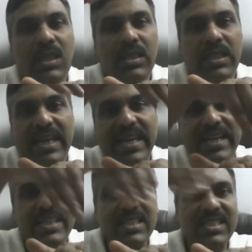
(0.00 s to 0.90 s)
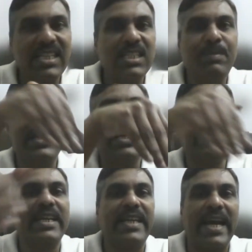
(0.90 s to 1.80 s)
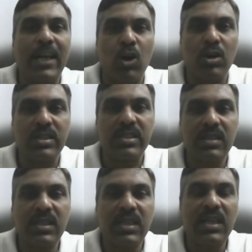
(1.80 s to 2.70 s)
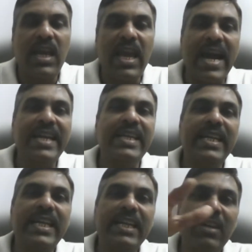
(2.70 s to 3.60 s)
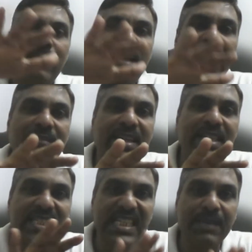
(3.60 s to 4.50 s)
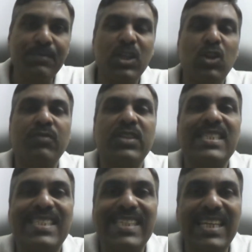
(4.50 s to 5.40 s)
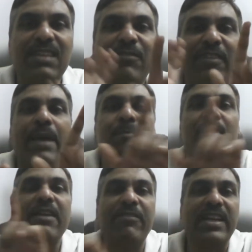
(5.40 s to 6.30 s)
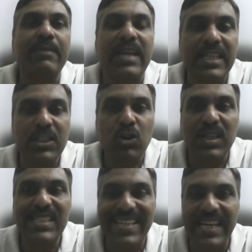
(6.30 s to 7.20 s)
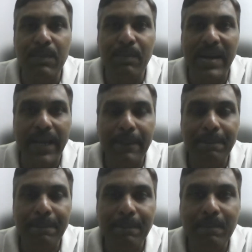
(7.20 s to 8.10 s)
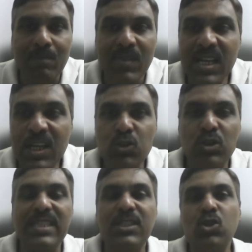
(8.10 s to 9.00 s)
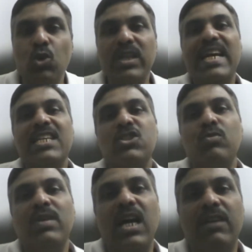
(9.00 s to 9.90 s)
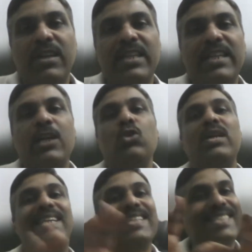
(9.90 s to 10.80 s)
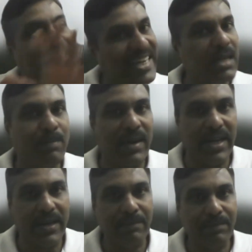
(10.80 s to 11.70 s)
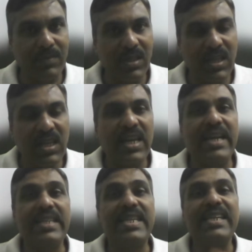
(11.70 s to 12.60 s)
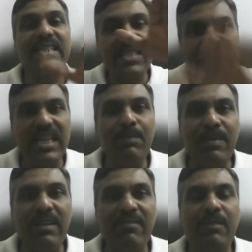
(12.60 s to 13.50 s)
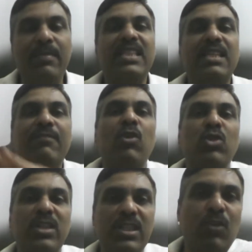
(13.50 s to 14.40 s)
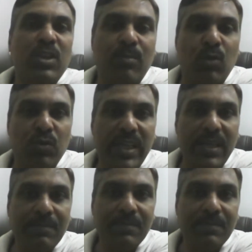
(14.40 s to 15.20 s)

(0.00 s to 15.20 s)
The characters are speaking their dialogues. And it will be having description of the scene frame by frame. That is called screenplay. So the story has to be converted into an screenplay. And that screenplay will make the foundation for the movie.